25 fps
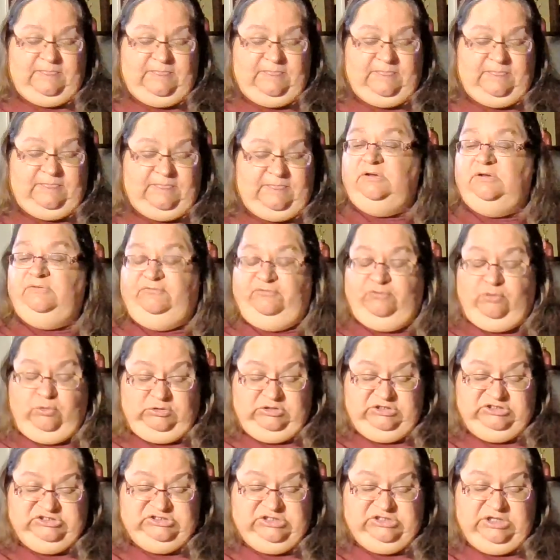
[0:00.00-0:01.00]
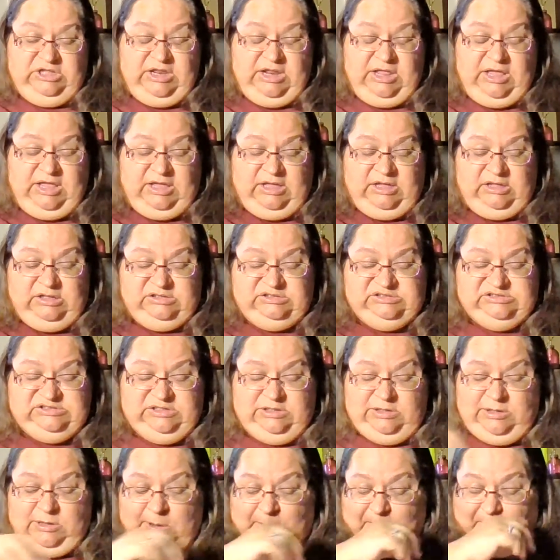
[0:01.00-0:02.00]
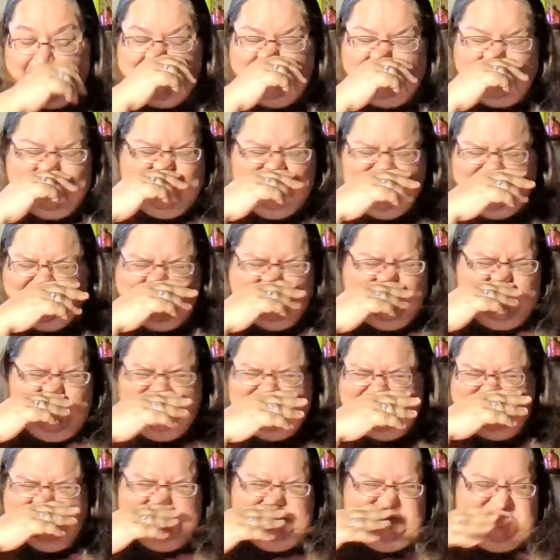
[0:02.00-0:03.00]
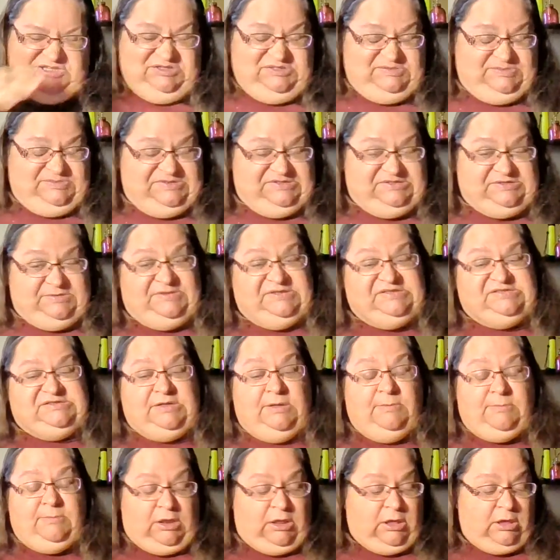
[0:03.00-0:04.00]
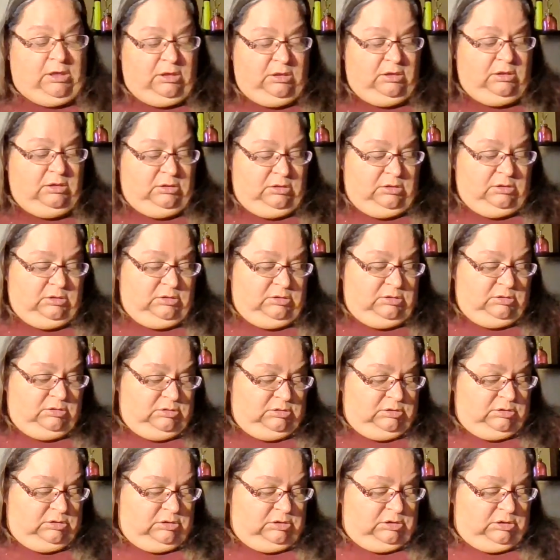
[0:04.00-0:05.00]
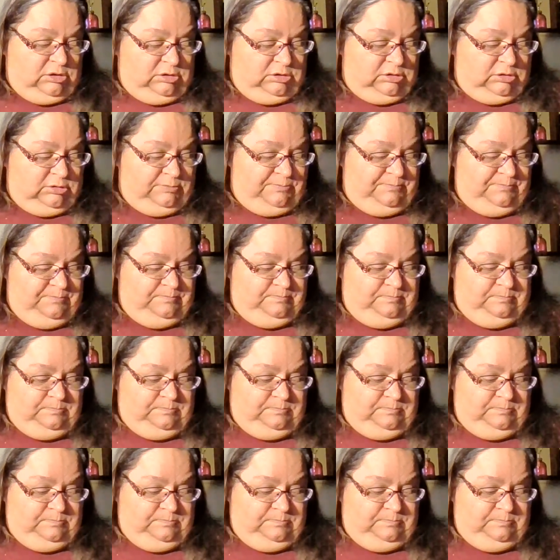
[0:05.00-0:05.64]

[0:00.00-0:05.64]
And then, of course, it has, excuse me, somebody's coming. Um,